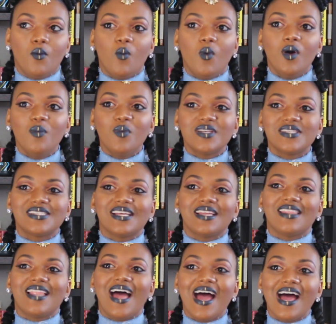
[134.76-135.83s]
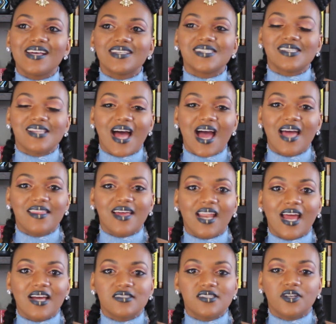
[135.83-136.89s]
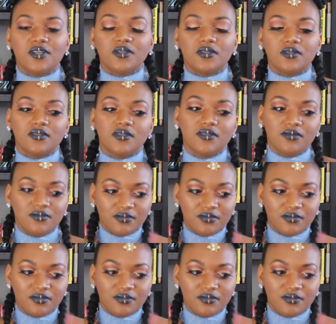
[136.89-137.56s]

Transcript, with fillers: What was the last lie that I told?